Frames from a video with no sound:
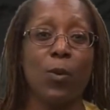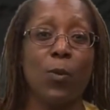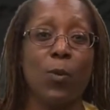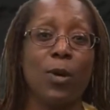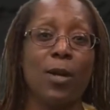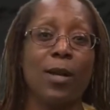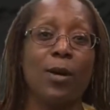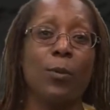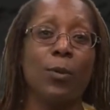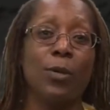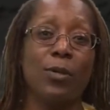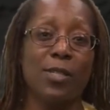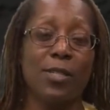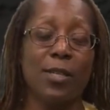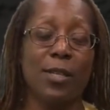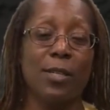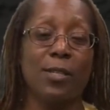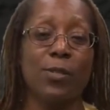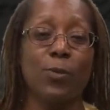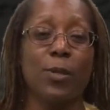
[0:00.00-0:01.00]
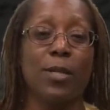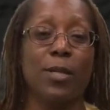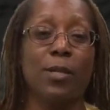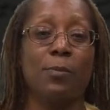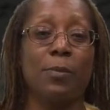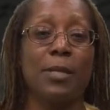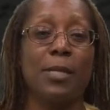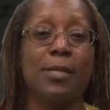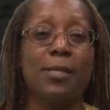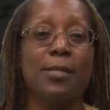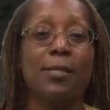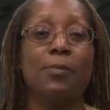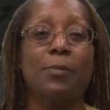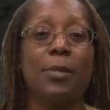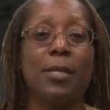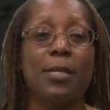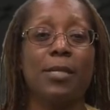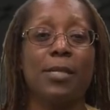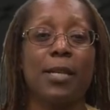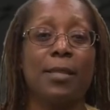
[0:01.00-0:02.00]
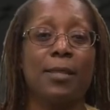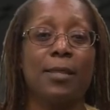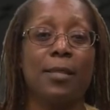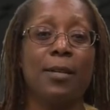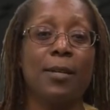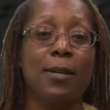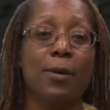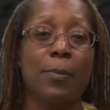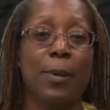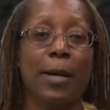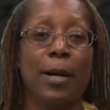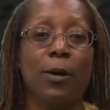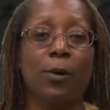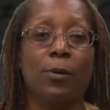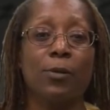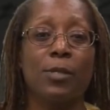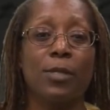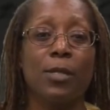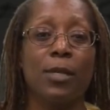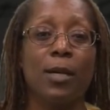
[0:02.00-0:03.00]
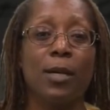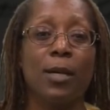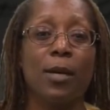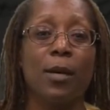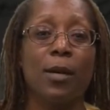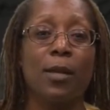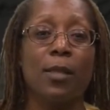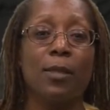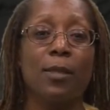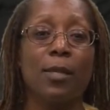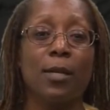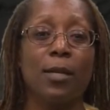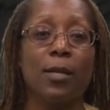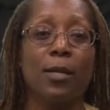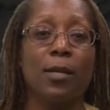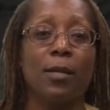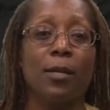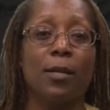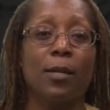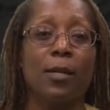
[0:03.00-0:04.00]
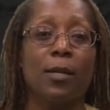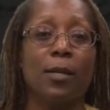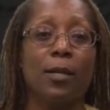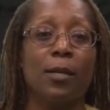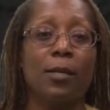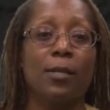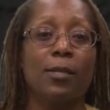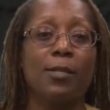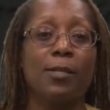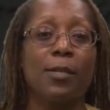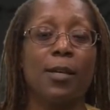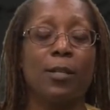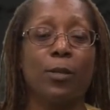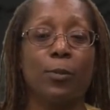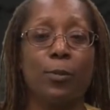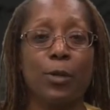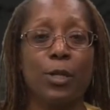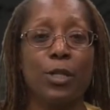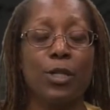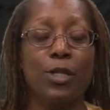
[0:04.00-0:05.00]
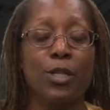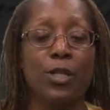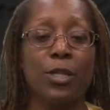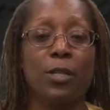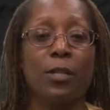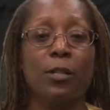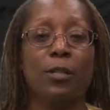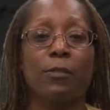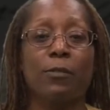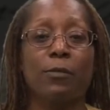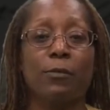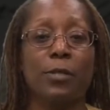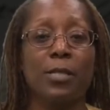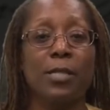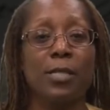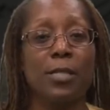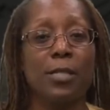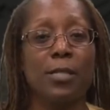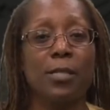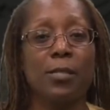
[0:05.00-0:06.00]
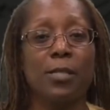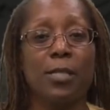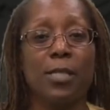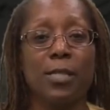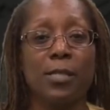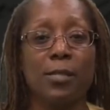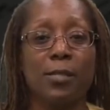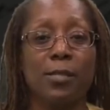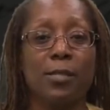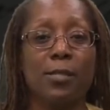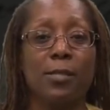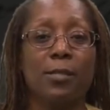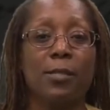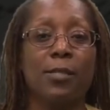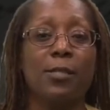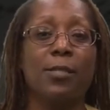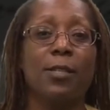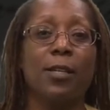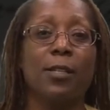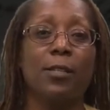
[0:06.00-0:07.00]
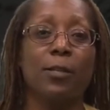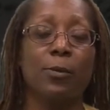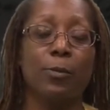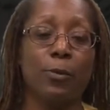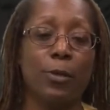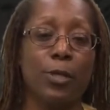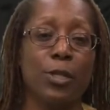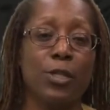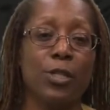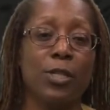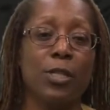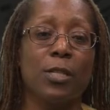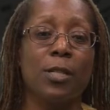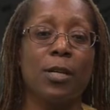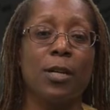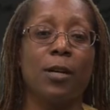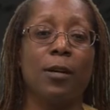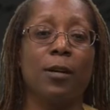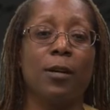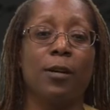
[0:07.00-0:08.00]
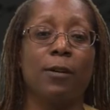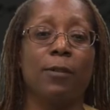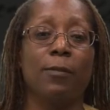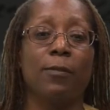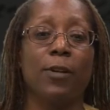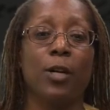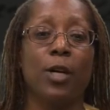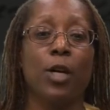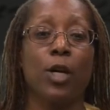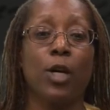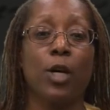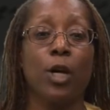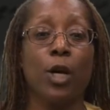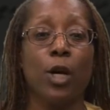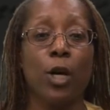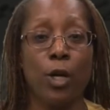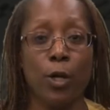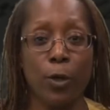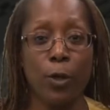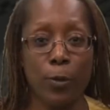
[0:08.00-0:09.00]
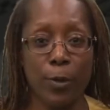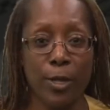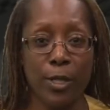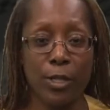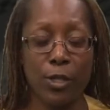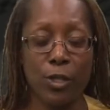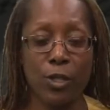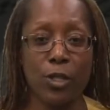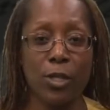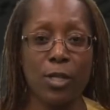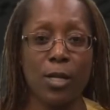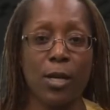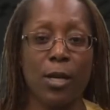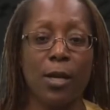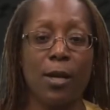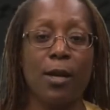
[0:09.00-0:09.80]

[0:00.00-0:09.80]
What I will say is, what it means to me is I think about the celebration of resilience, the celebration of courage.